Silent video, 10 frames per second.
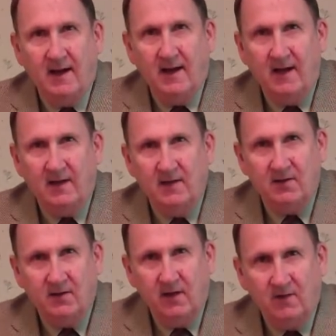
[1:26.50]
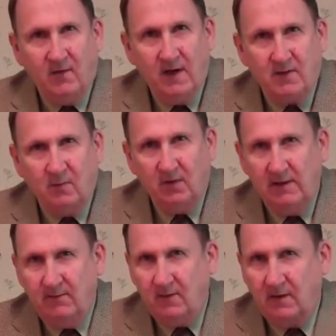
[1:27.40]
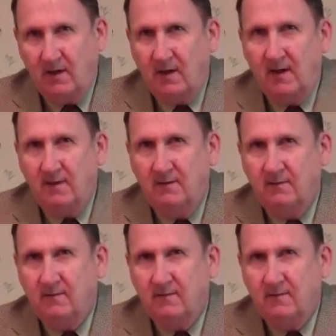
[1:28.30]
And his steadfast belief in God